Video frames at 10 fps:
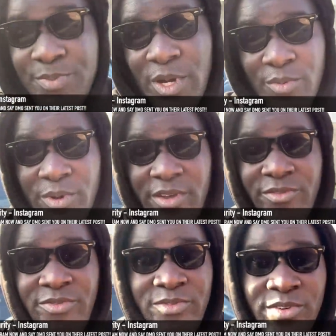me up
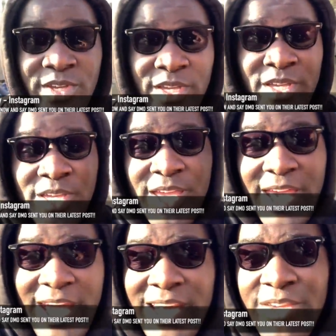with
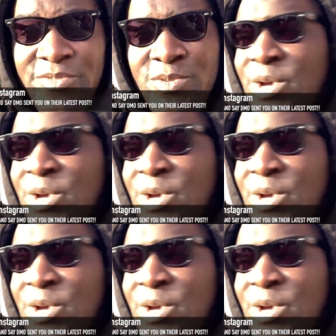Airlift.